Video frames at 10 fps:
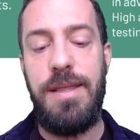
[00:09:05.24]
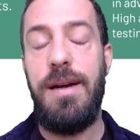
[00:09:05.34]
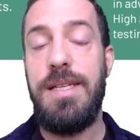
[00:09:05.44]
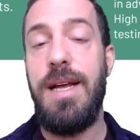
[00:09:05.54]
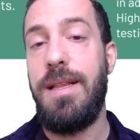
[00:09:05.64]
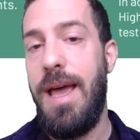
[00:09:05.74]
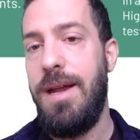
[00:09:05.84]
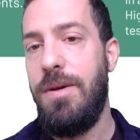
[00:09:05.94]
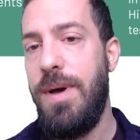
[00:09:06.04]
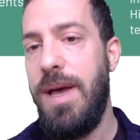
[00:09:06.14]
restart
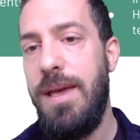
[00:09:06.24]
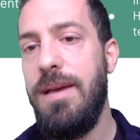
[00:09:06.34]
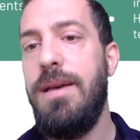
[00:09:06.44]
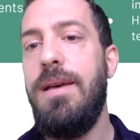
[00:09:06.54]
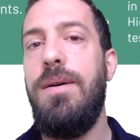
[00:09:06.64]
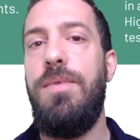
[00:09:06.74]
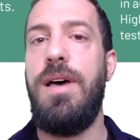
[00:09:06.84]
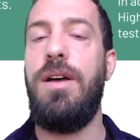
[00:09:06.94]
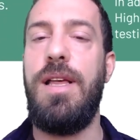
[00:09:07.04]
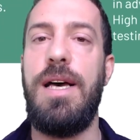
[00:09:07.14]
anyway
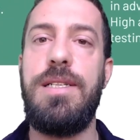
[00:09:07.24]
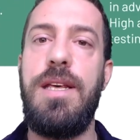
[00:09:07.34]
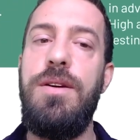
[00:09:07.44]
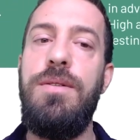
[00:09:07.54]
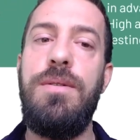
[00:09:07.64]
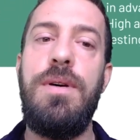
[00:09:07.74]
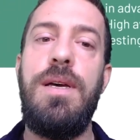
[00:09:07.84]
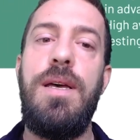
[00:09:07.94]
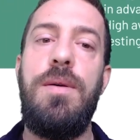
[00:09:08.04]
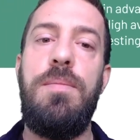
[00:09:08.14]
without asking you,
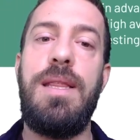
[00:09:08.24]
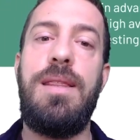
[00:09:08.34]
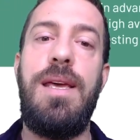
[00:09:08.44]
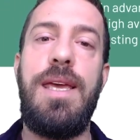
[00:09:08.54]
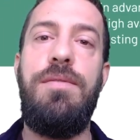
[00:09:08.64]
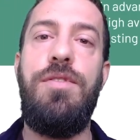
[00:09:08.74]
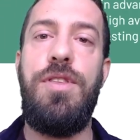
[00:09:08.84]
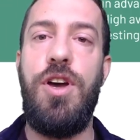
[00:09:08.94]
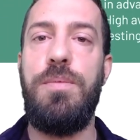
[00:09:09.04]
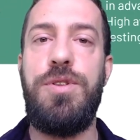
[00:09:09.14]
but they give you
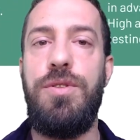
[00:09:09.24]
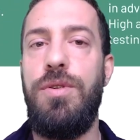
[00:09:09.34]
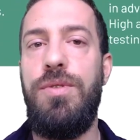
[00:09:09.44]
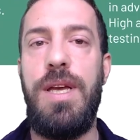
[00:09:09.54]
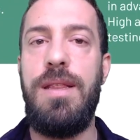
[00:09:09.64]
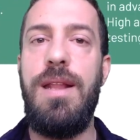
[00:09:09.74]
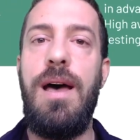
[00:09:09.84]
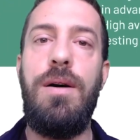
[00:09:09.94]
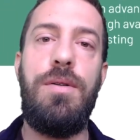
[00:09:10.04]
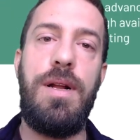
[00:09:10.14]
the option to do it
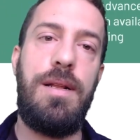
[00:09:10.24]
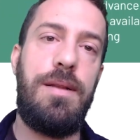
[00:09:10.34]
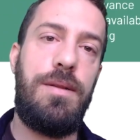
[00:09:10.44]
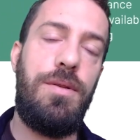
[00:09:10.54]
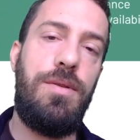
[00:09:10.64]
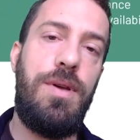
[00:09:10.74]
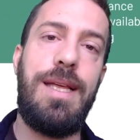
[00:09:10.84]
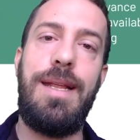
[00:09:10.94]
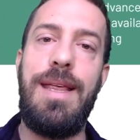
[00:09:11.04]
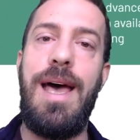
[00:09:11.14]
now or to do it
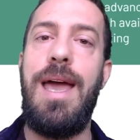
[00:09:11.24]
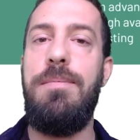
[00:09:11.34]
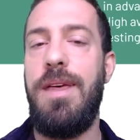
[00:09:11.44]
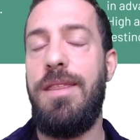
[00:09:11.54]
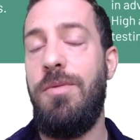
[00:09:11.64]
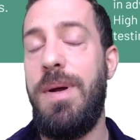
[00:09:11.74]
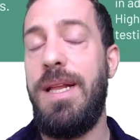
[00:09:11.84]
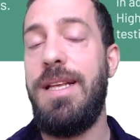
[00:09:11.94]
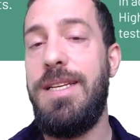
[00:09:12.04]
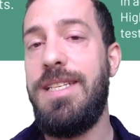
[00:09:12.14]
at a time that the
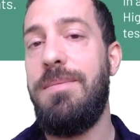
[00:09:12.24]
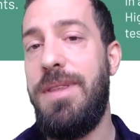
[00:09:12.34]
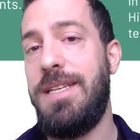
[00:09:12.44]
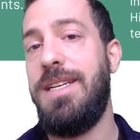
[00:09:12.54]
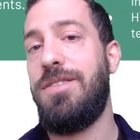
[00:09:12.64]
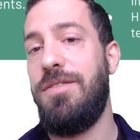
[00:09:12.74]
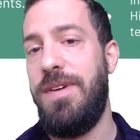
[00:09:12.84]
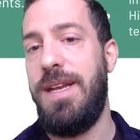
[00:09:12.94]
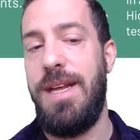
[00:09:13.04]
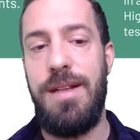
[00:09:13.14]
operating system thinks it's
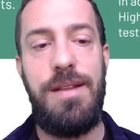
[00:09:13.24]
convenient.